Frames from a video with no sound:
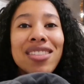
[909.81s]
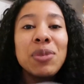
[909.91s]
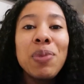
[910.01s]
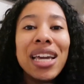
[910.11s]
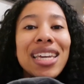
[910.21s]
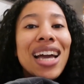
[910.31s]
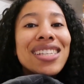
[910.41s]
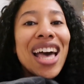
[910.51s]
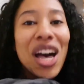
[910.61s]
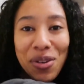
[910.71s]
this blanket
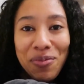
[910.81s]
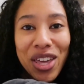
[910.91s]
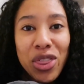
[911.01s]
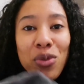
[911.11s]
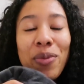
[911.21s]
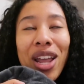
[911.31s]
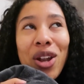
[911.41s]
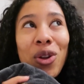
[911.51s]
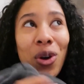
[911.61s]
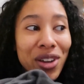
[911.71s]
has helped me through my
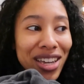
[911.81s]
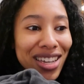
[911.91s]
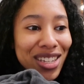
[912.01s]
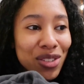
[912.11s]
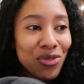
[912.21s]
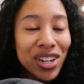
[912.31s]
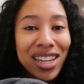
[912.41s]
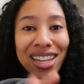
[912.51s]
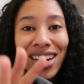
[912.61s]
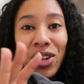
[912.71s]
longest
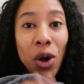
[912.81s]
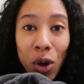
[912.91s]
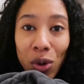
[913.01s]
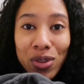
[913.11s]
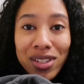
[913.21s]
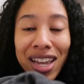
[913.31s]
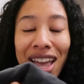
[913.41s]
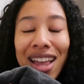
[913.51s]
freaking cold